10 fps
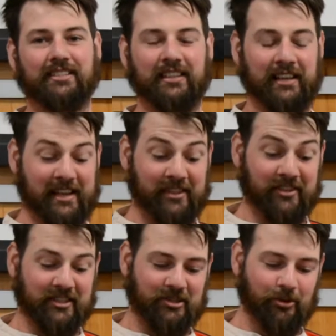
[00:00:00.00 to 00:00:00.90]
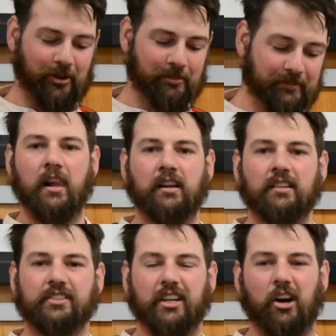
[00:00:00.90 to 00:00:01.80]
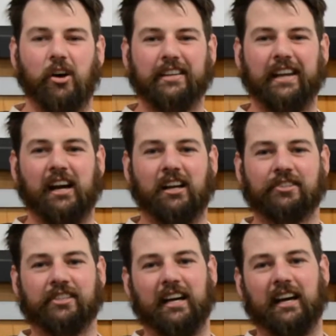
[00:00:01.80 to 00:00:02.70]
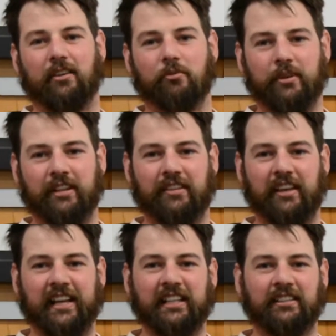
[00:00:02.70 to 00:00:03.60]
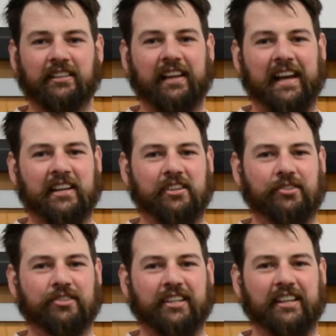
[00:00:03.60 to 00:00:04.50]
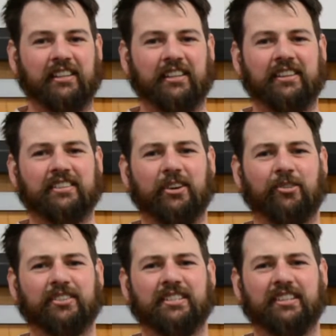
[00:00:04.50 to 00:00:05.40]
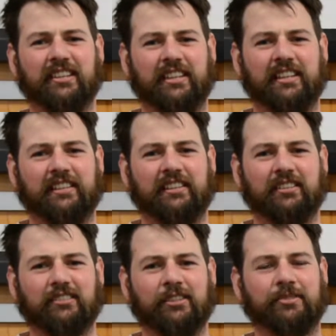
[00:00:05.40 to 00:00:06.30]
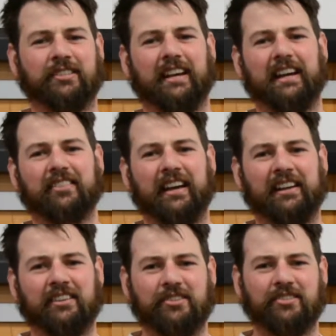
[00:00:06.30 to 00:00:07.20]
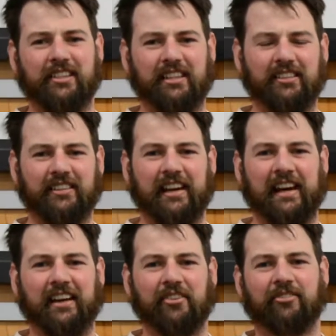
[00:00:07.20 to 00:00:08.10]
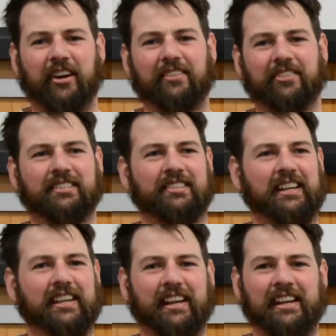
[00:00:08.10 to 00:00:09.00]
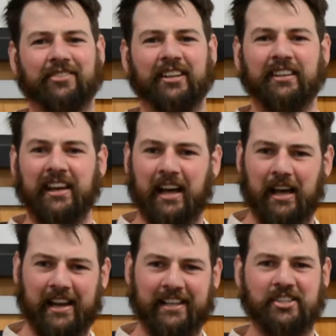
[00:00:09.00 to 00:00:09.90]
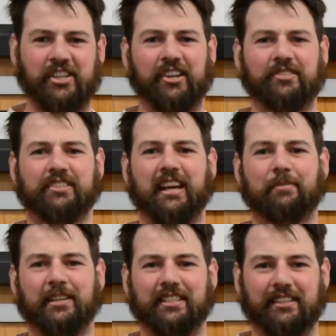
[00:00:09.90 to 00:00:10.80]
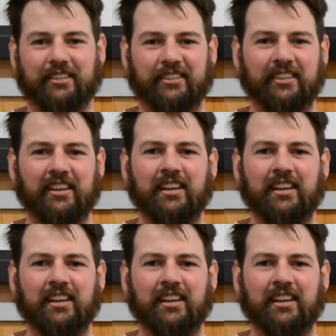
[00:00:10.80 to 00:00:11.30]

in this tournament. So yeah, I'll start with England and New Zealand. Obviously, you'd say that New Zealand are the favourites there. Even Eddie Jones happy to